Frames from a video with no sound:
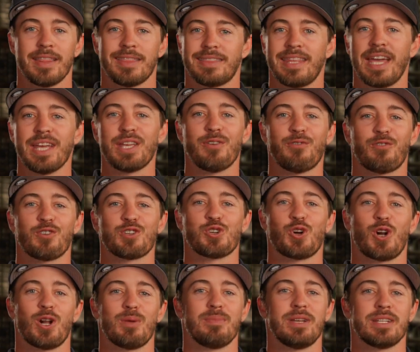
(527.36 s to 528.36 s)
Thank you for
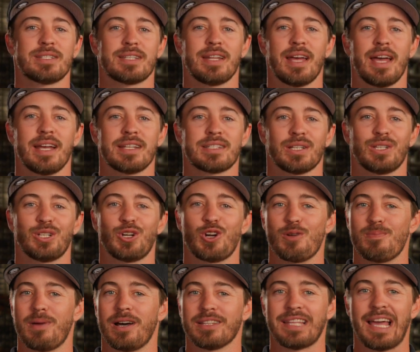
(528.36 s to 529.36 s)
joining me today to learn
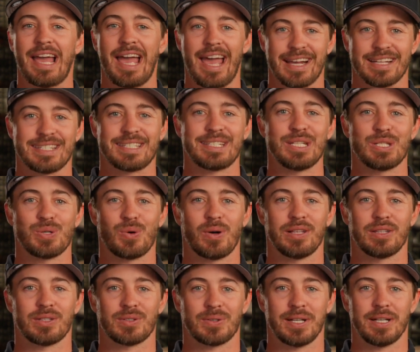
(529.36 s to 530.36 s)
about the
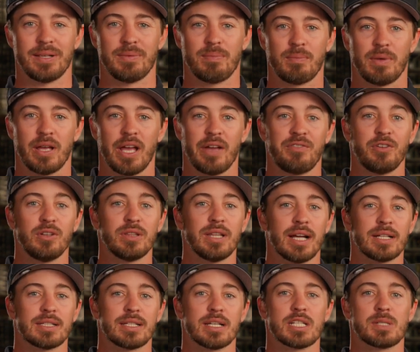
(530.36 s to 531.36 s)
XT23. If you'd
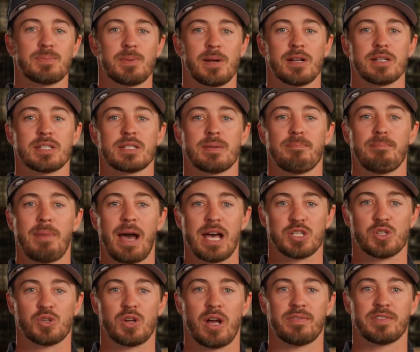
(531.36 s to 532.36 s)
like to experience the
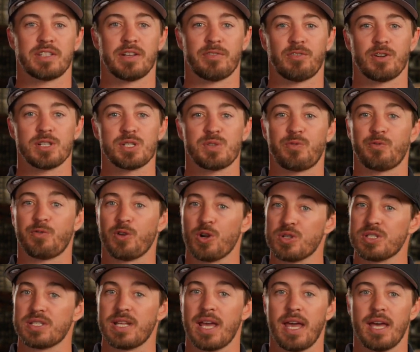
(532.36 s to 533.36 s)
MasterCraft difference
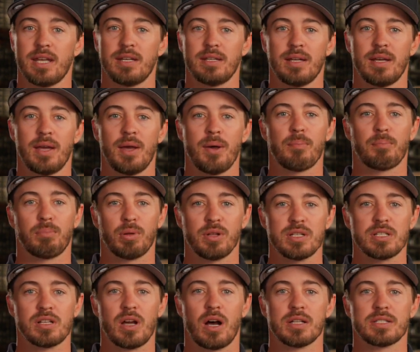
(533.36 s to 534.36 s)
firsthand,
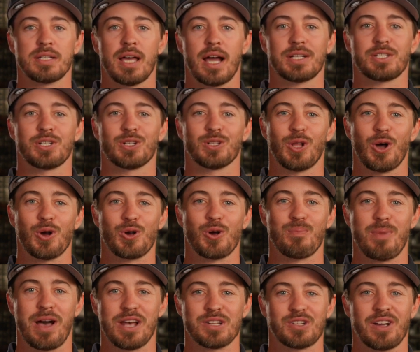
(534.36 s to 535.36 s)
please contact your local
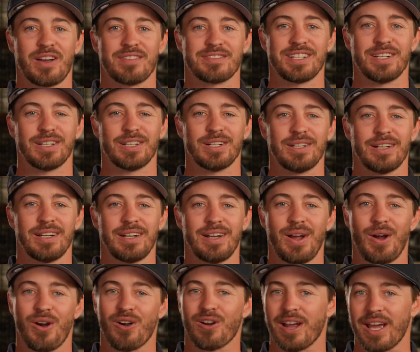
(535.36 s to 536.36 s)
MasterCraft dealer
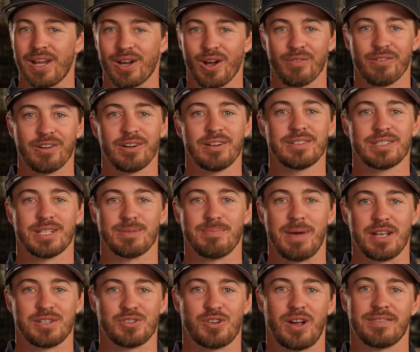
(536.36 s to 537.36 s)
or head over to
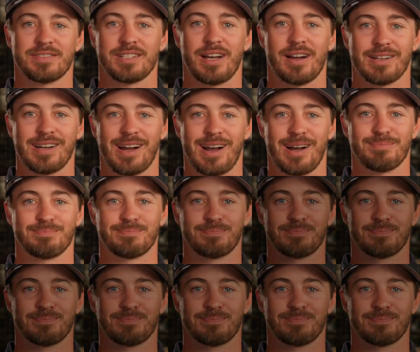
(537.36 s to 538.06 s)
mastercraft.com.